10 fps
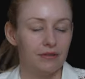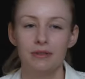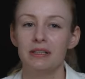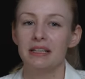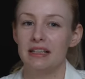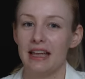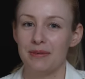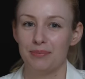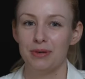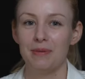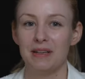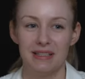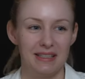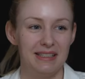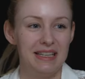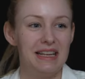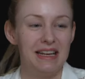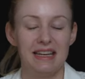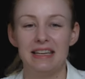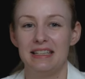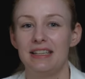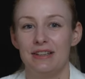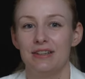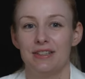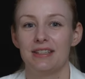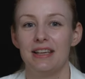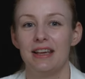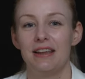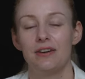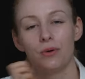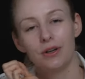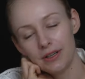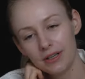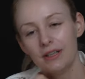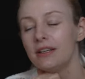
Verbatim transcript: really like pretty much seated into your skin or you're